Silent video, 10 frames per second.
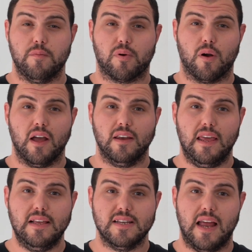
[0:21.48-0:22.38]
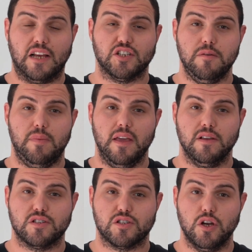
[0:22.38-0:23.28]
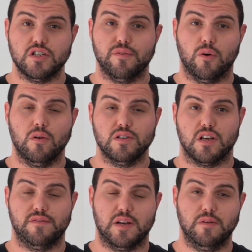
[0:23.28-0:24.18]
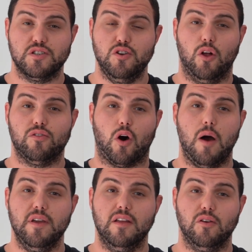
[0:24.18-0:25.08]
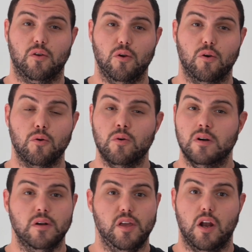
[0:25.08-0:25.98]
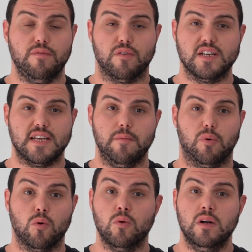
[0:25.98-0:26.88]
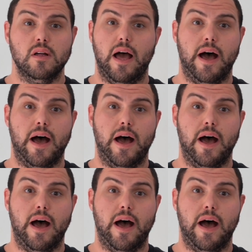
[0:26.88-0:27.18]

if a product isn't actually being searched for, so if someone's not typing into Google, for example,